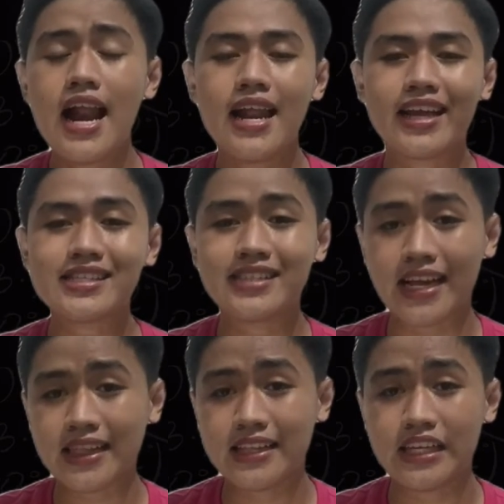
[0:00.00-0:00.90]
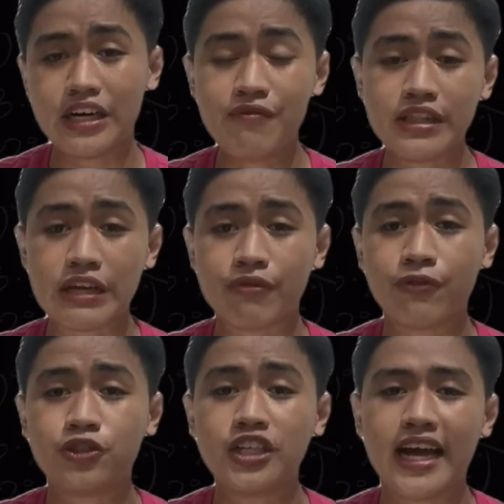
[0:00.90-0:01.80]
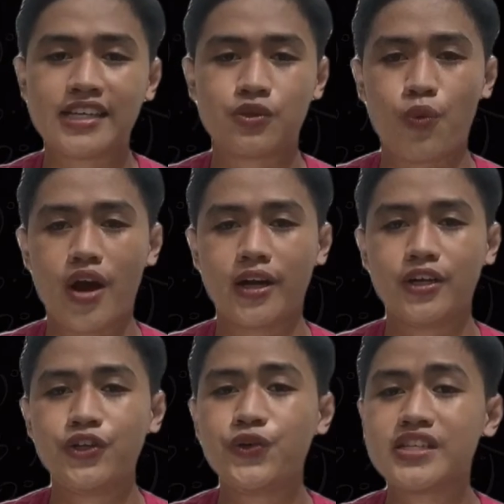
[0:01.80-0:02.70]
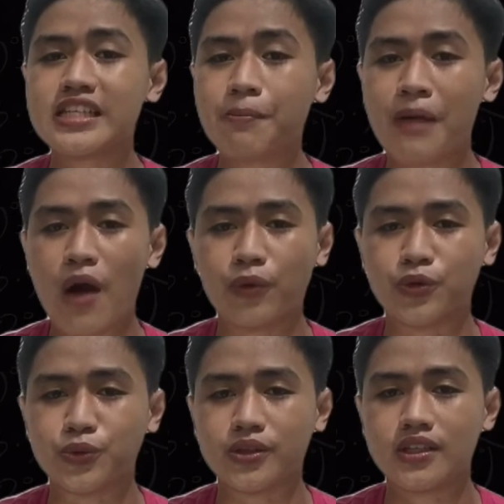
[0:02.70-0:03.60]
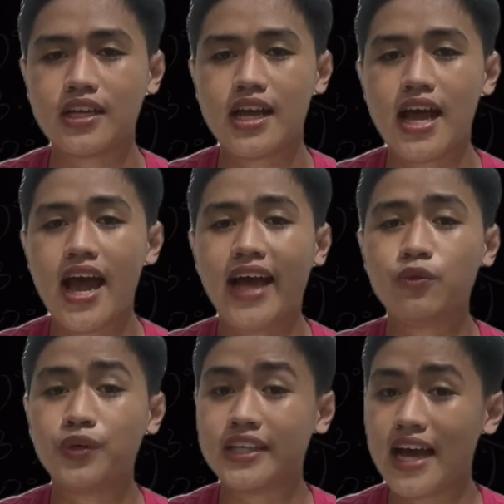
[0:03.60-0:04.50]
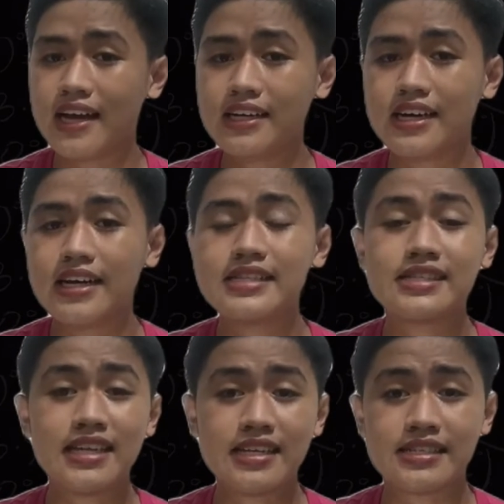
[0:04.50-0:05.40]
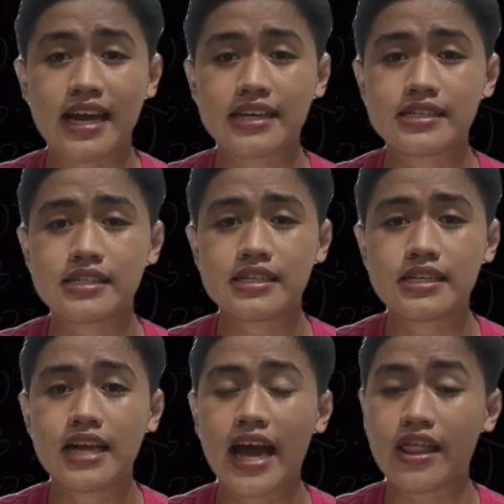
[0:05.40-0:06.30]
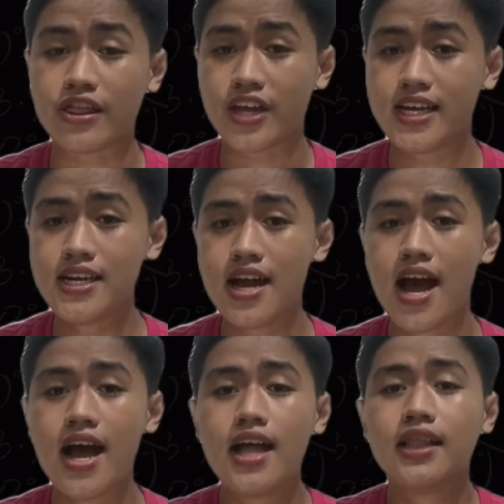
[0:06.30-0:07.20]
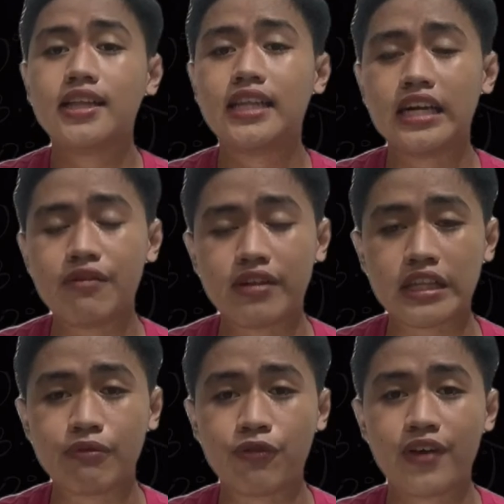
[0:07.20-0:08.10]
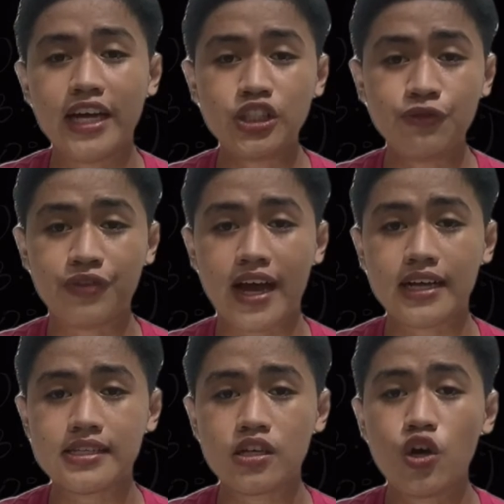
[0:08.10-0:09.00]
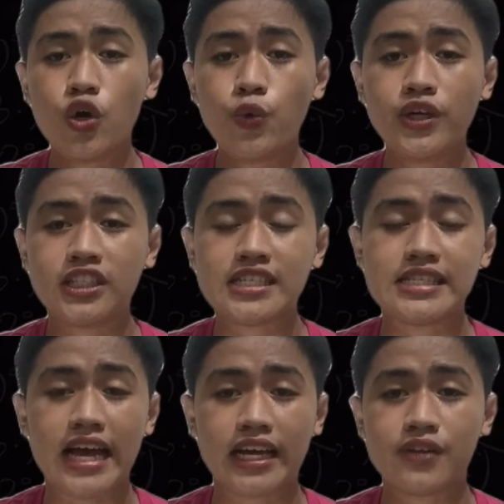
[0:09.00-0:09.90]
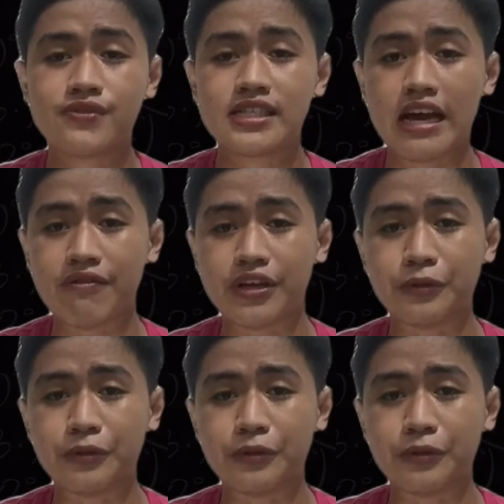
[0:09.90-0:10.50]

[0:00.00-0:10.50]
Let us get the derivative of 3x squared using the power rule, and we get 6x. And then, the derivative of h of x, which is negative 7.